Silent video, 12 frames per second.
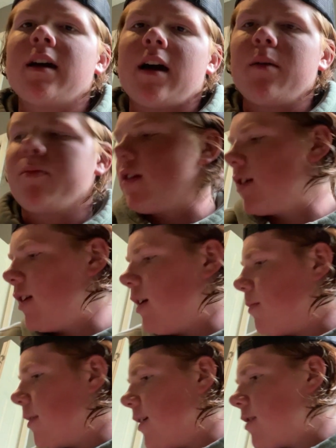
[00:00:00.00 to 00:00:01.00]
I'll probably keep
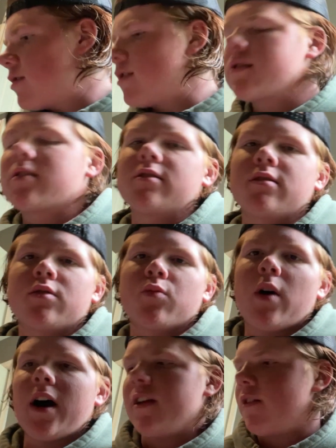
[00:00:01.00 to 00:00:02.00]
this just because it's
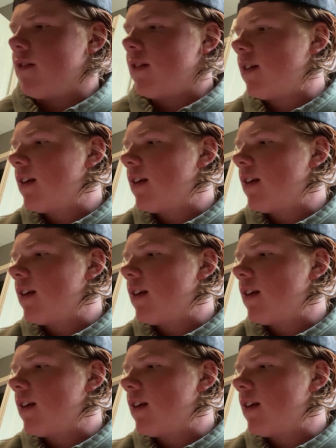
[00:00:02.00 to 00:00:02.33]
wired in